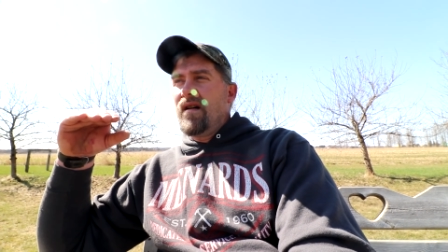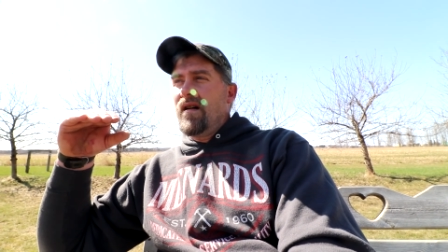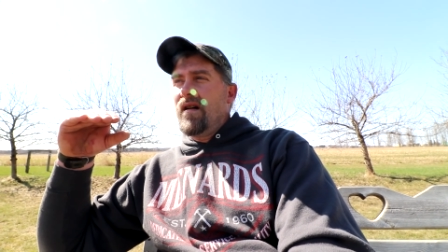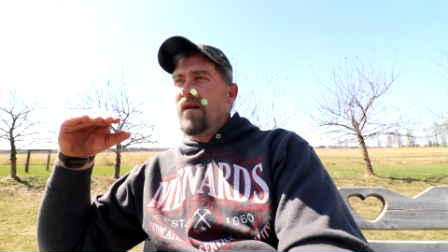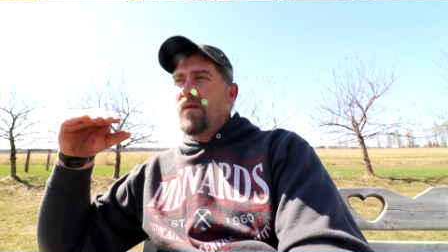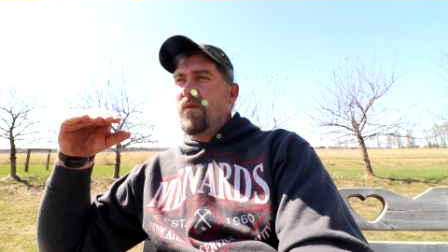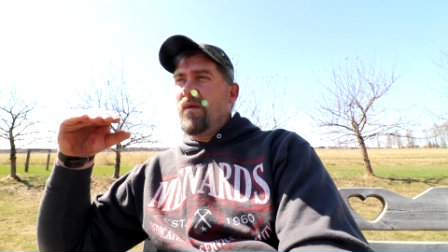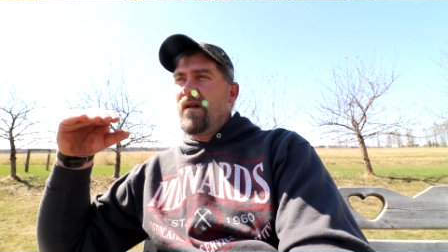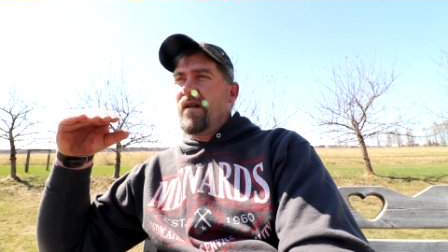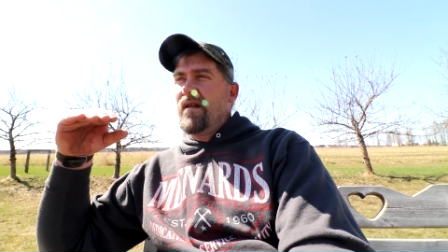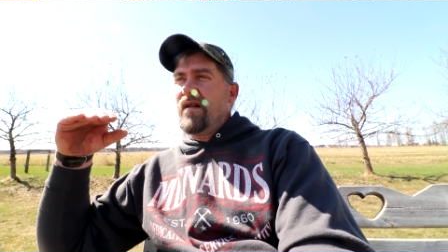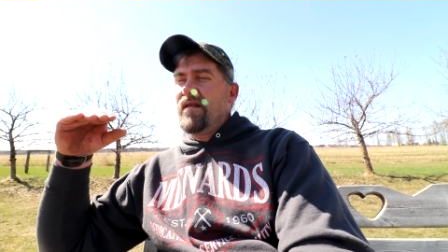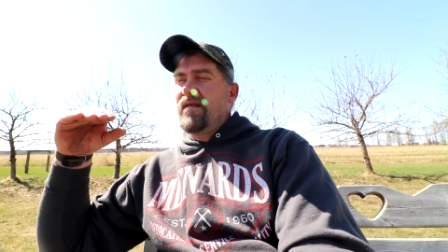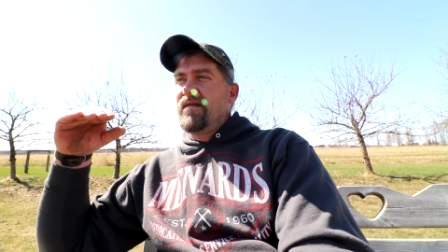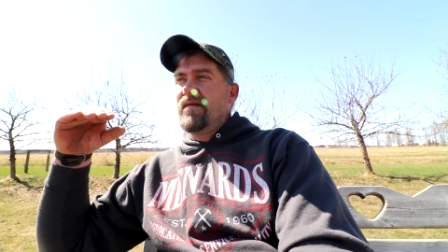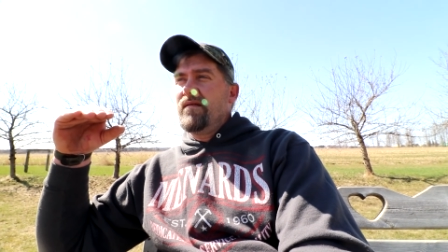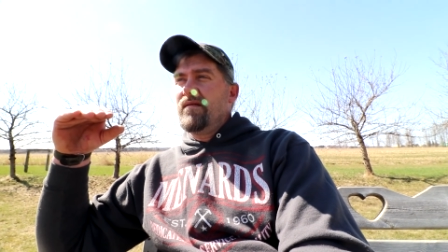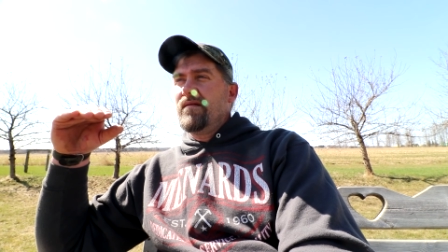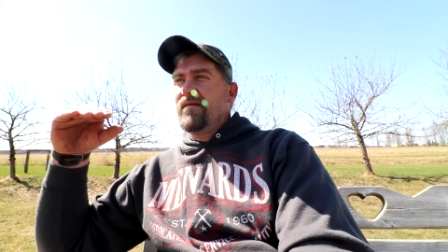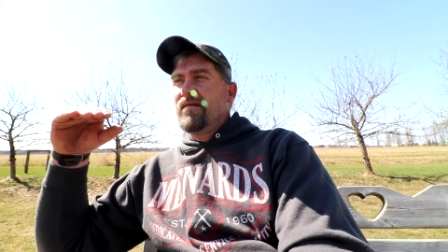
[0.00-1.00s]
I want it
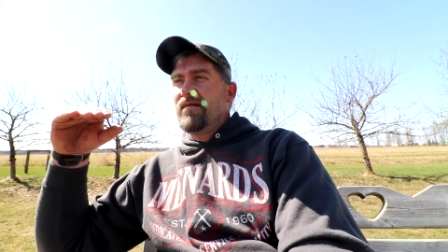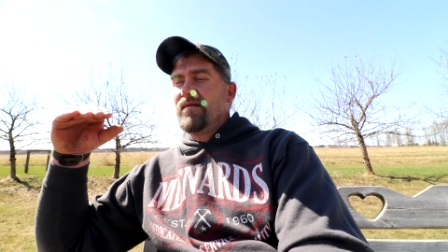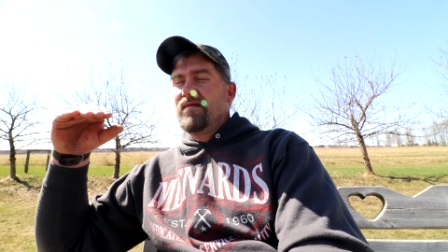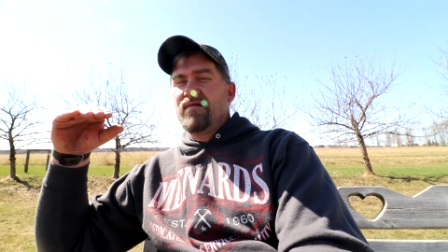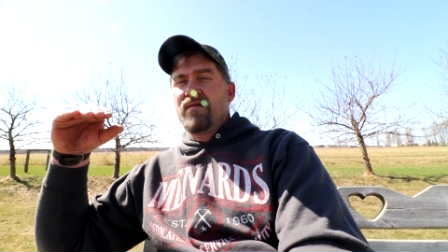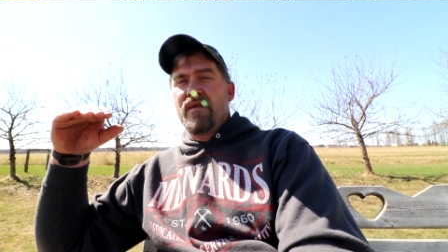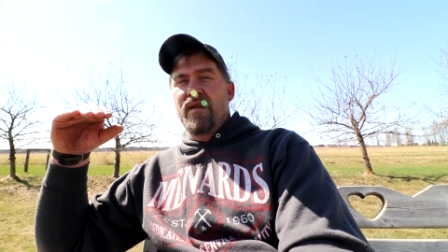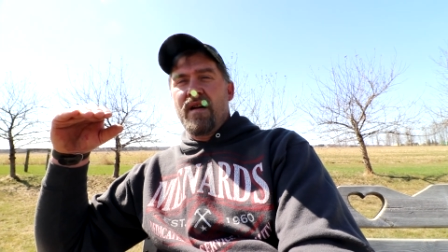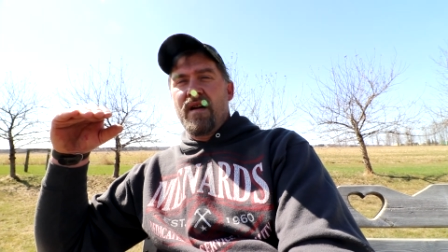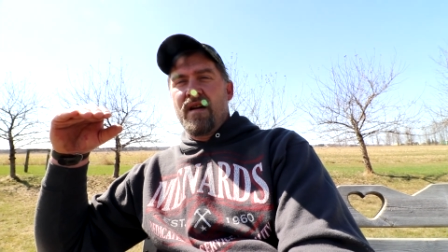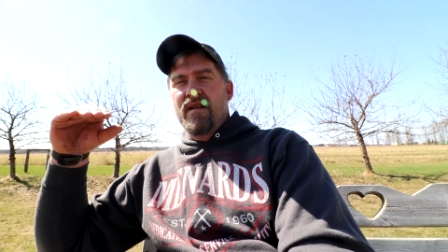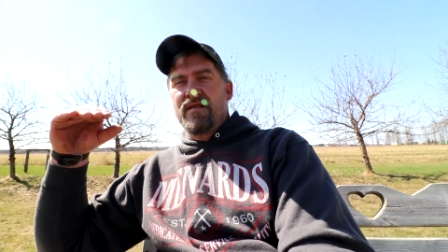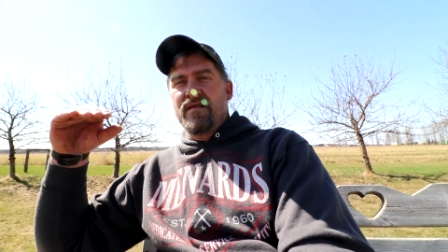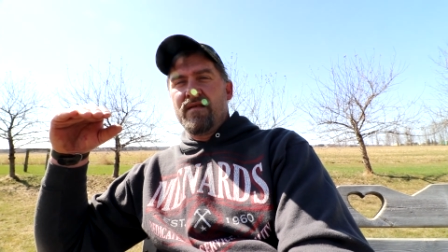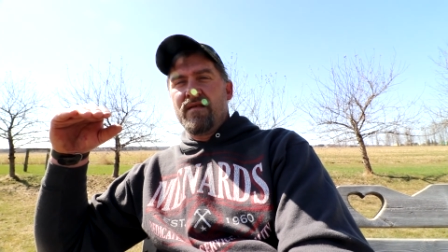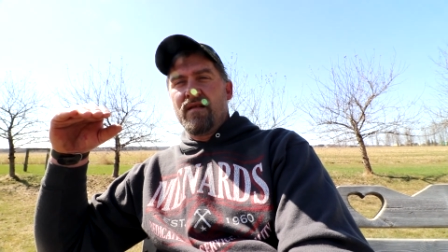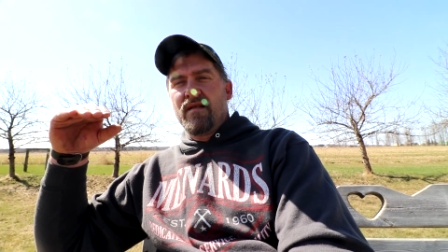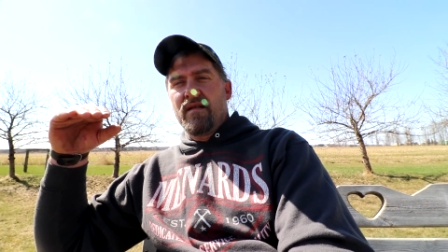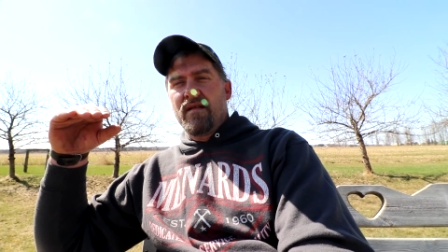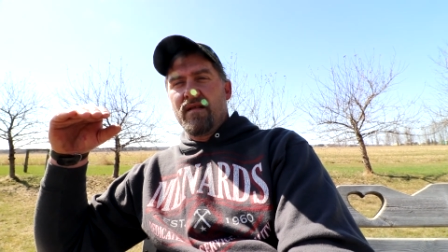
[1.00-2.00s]
to so that
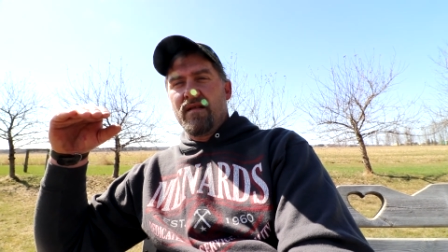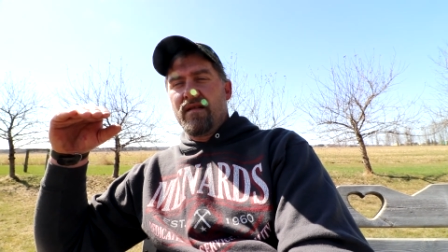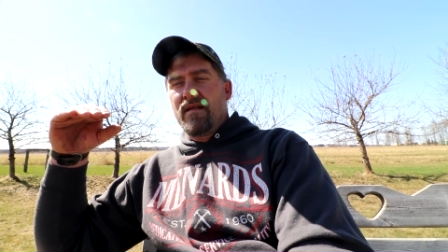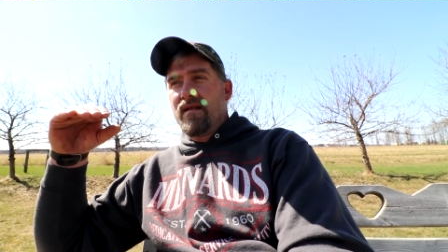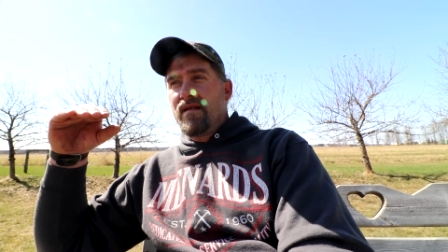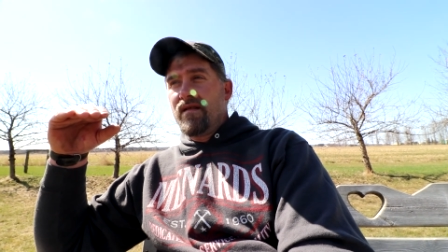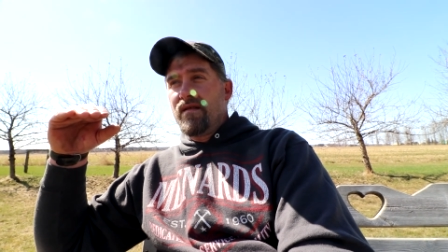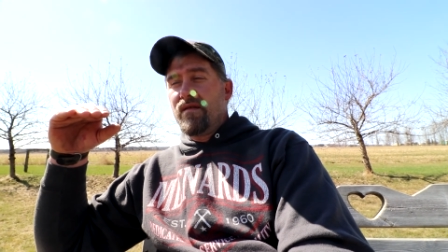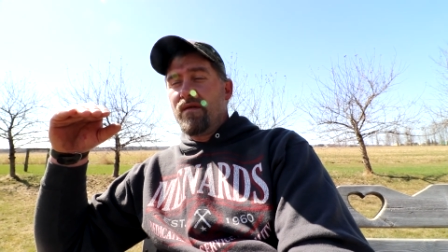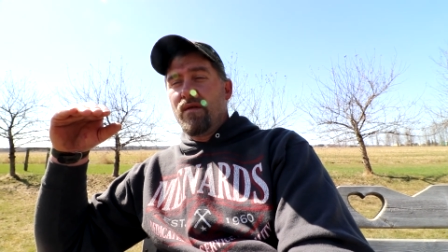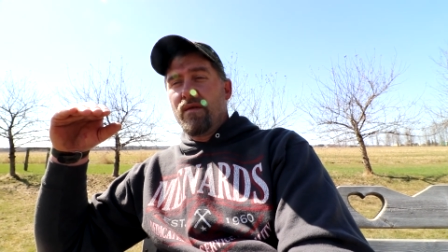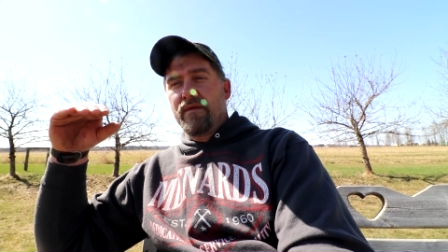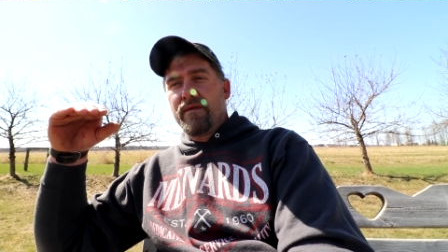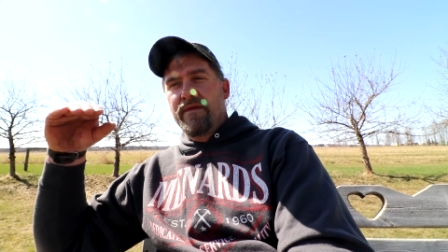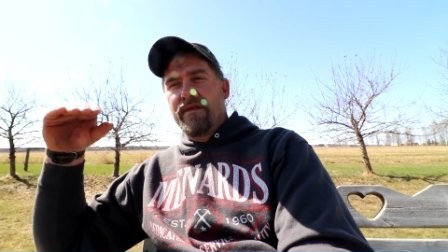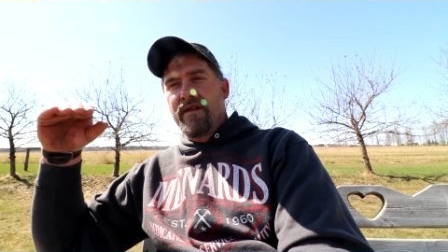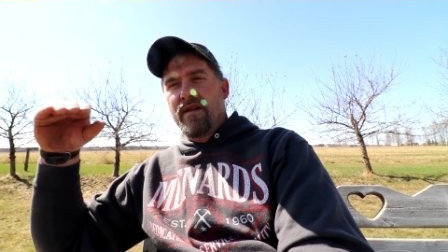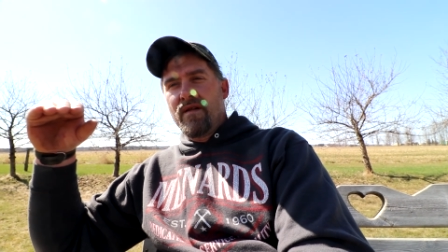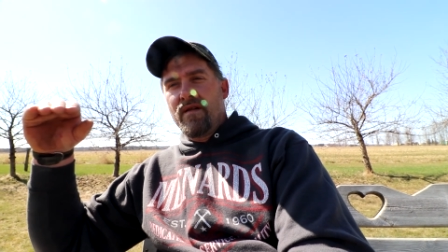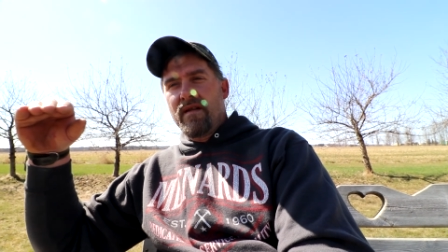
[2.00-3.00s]
you don't
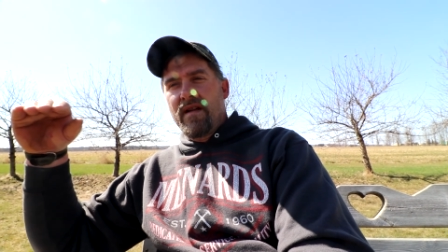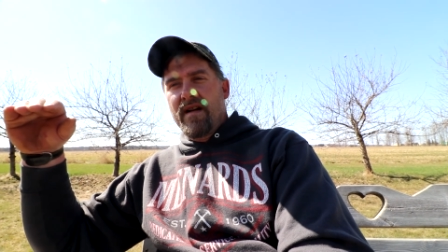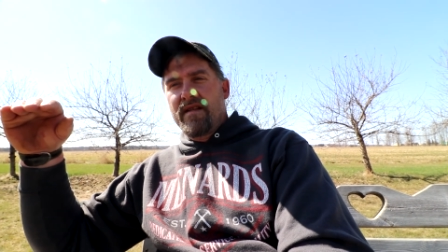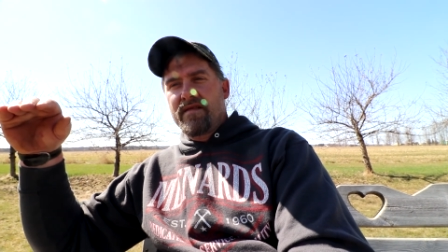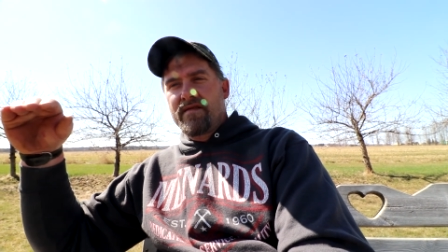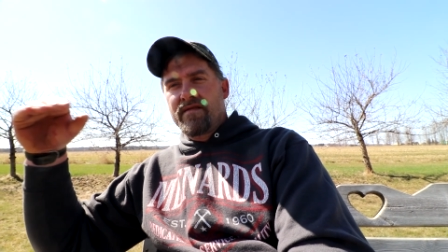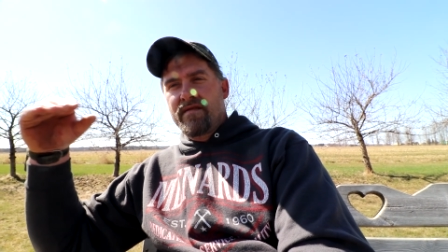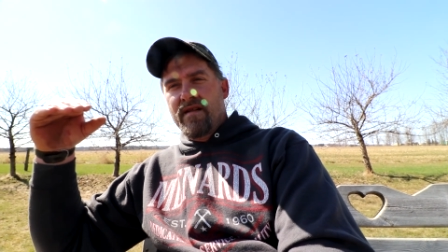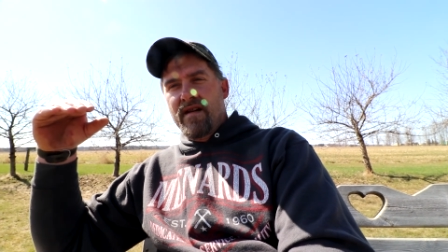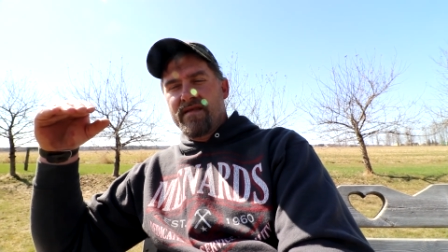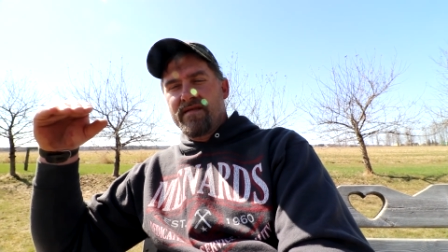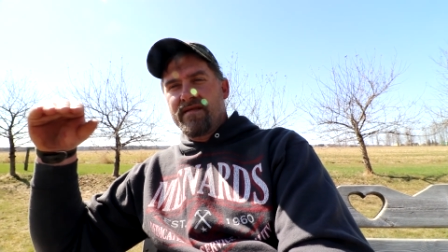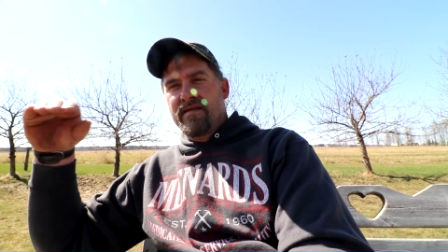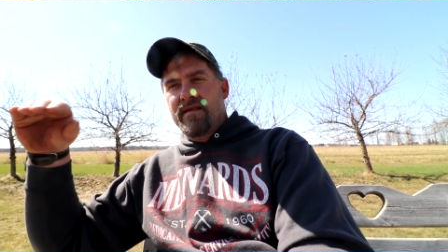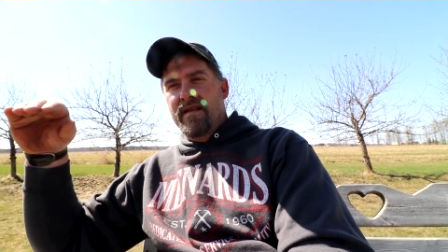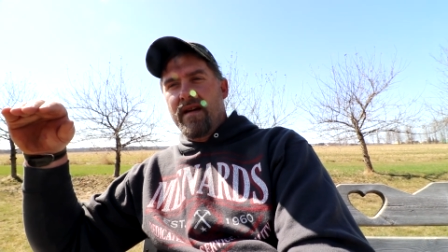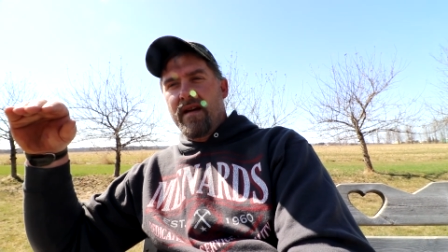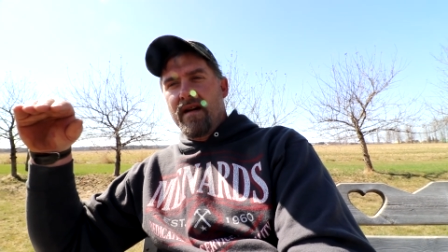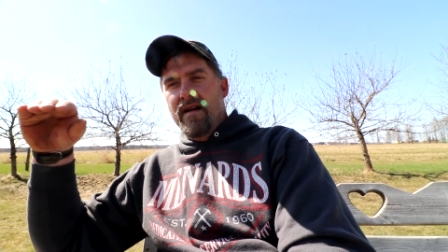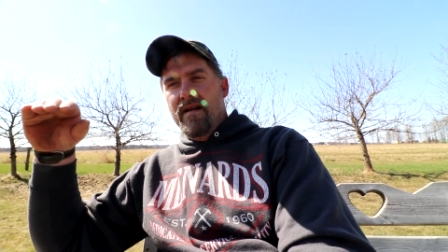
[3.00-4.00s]
feel that stress of